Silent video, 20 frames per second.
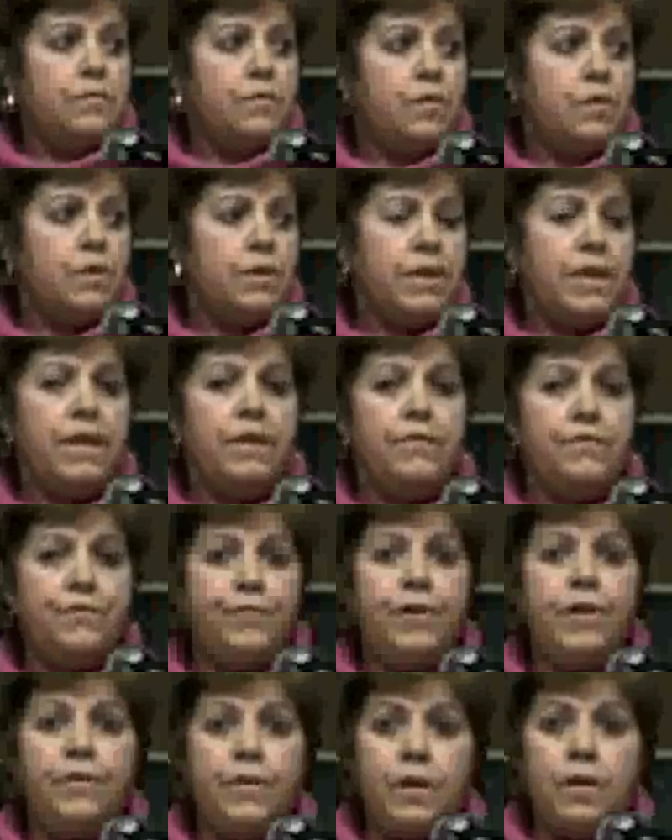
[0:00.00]
for their
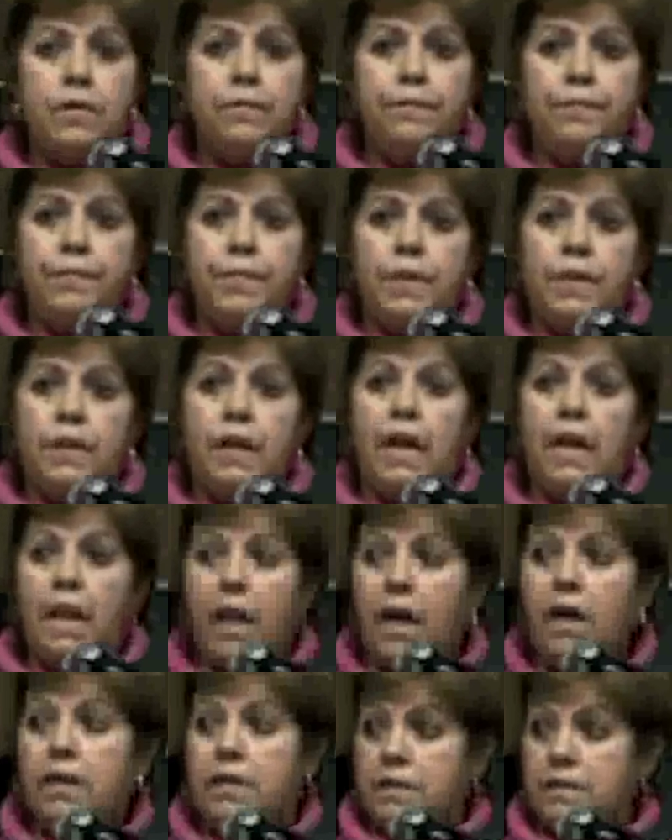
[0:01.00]
freedom
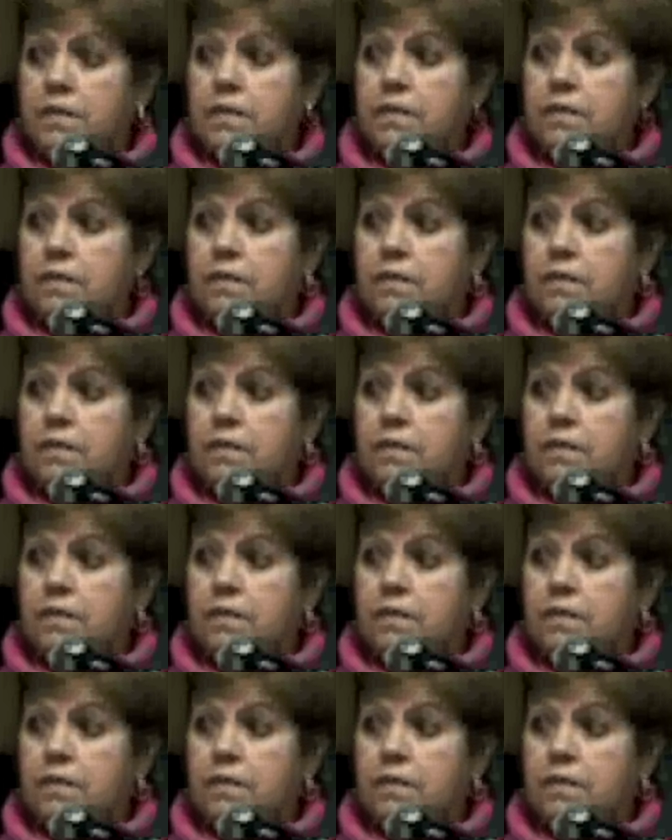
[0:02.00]
alone.